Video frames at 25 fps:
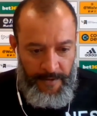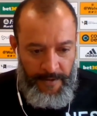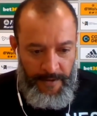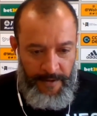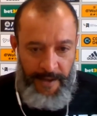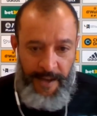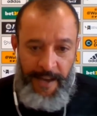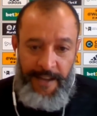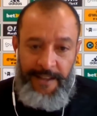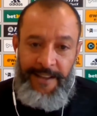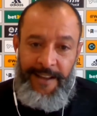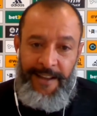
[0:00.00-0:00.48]

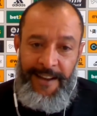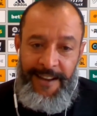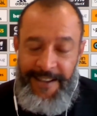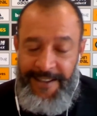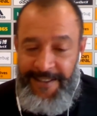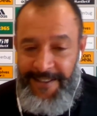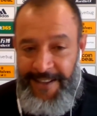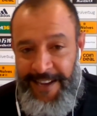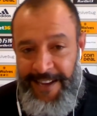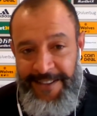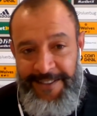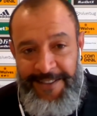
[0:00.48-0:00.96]

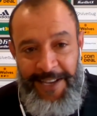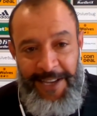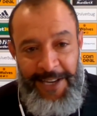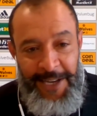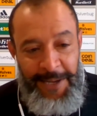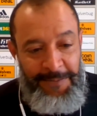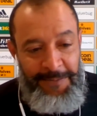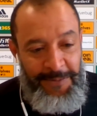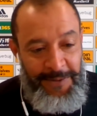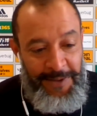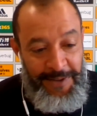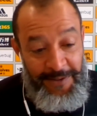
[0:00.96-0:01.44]
I tell
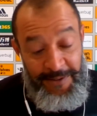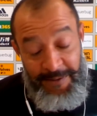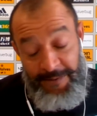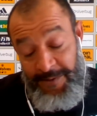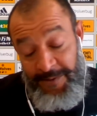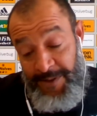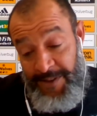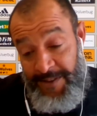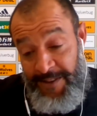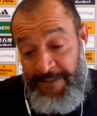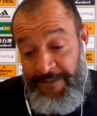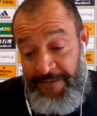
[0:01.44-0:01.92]
them
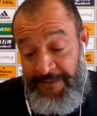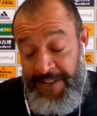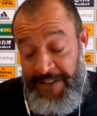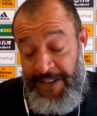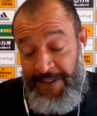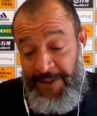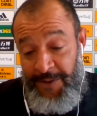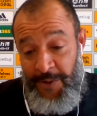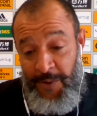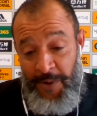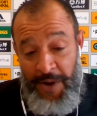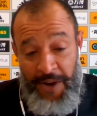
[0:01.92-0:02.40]
if
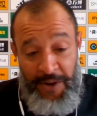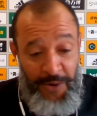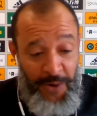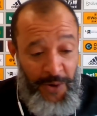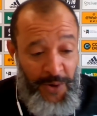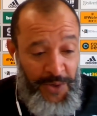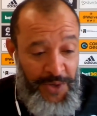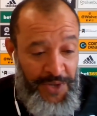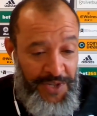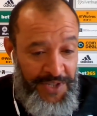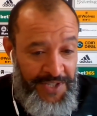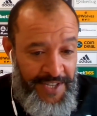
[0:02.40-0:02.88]
they do all
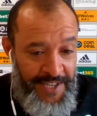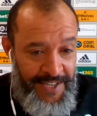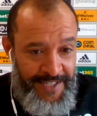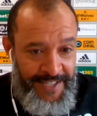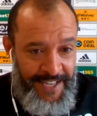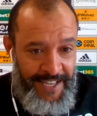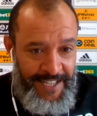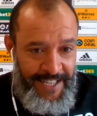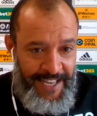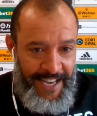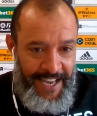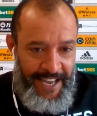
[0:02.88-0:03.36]
the things
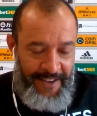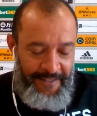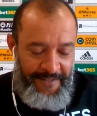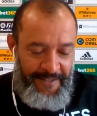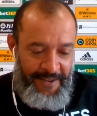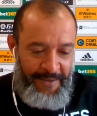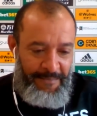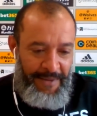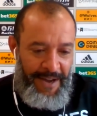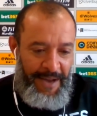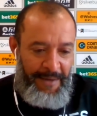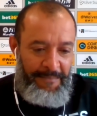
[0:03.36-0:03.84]
that I have
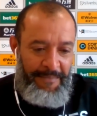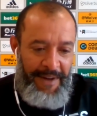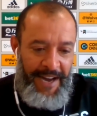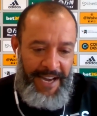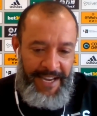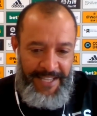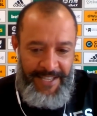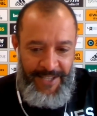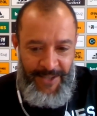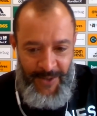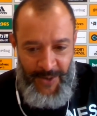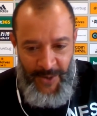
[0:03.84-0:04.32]
in my
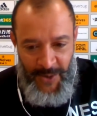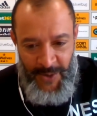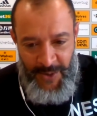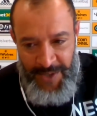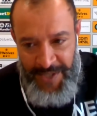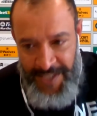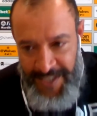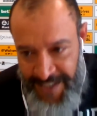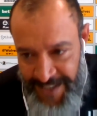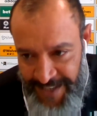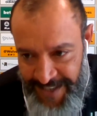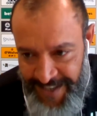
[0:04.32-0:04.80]
mind, all
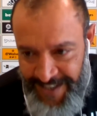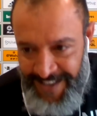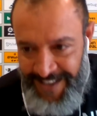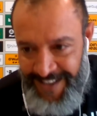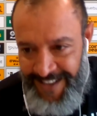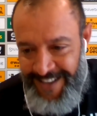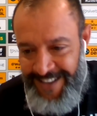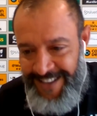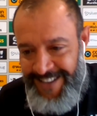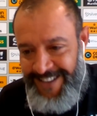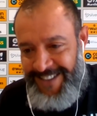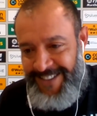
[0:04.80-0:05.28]
the
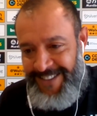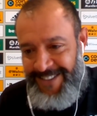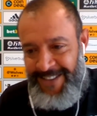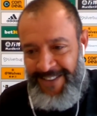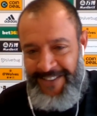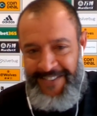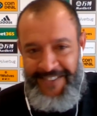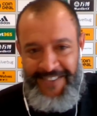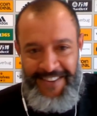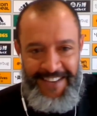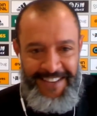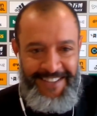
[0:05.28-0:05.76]

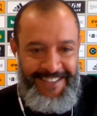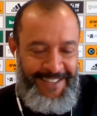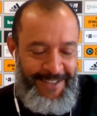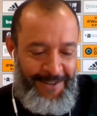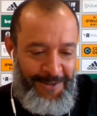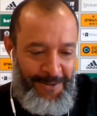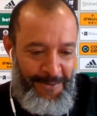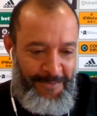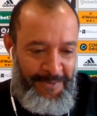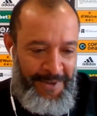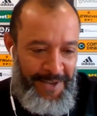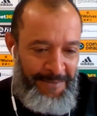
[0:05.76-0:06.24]
things that
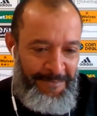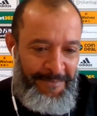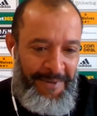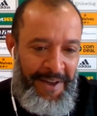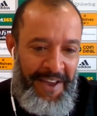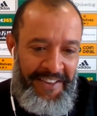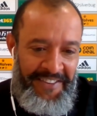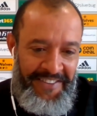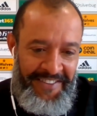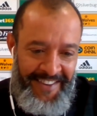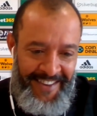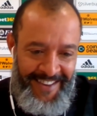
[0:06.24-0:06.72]
will be
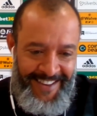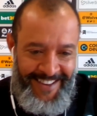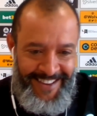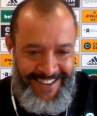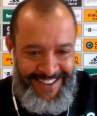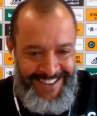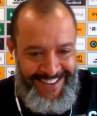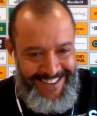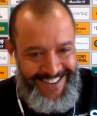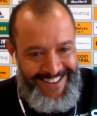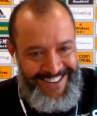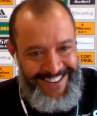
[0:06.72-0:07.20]
amazing.
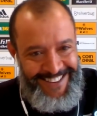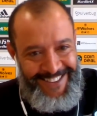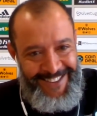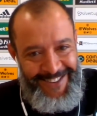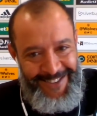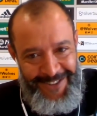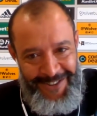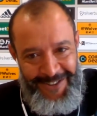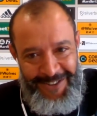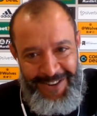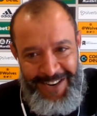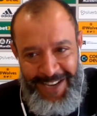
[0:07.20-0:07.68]

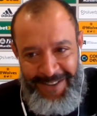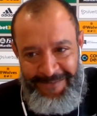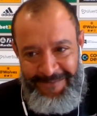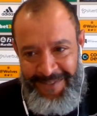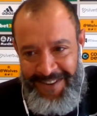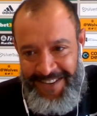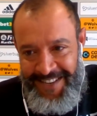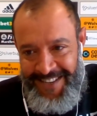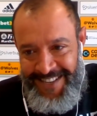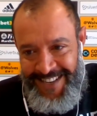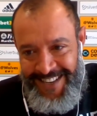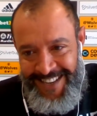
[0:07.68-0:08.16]
You know what I
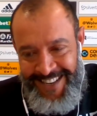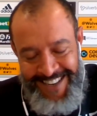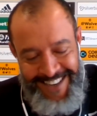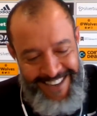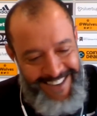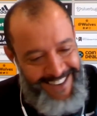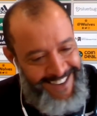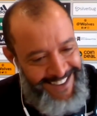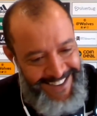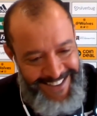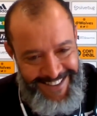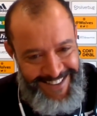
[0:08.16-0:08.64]
mean?
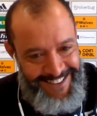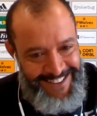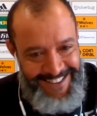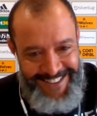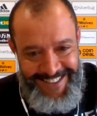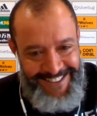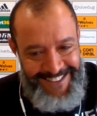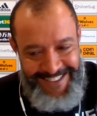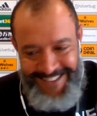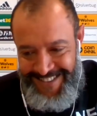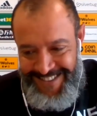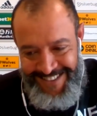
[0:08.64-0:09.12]

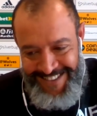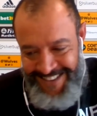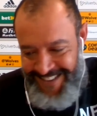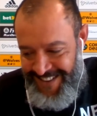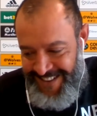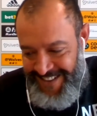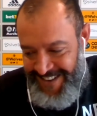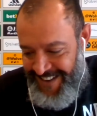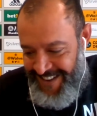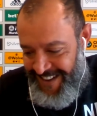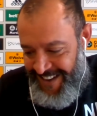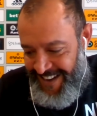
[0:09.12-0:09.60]

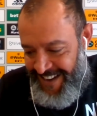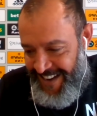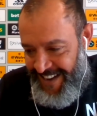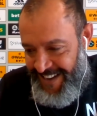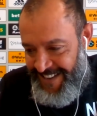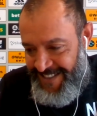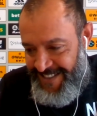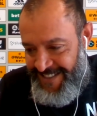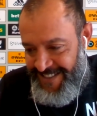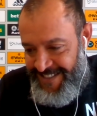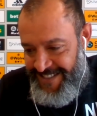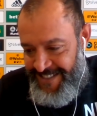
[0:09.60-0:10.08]

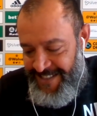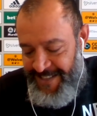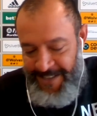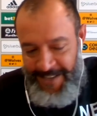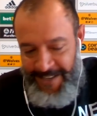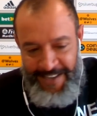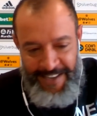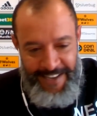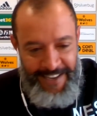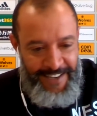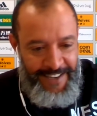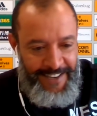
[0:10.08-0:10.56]
I
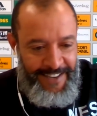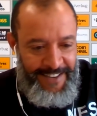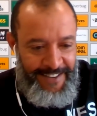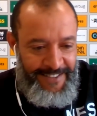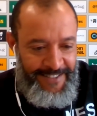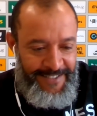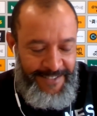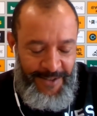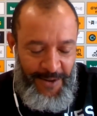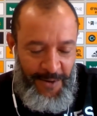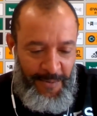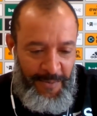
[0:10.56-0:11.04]
see
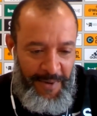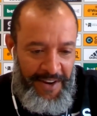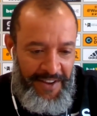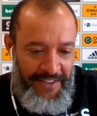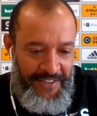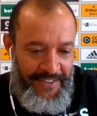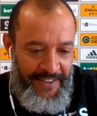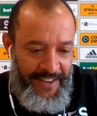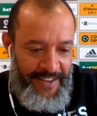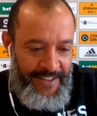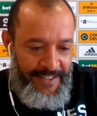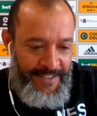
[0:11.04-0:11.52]
so many
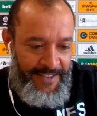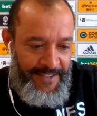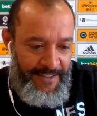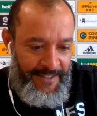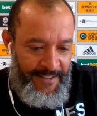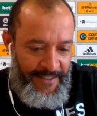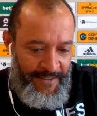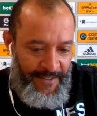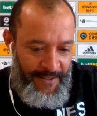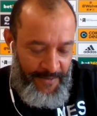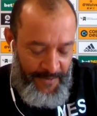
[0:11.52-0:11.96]
things.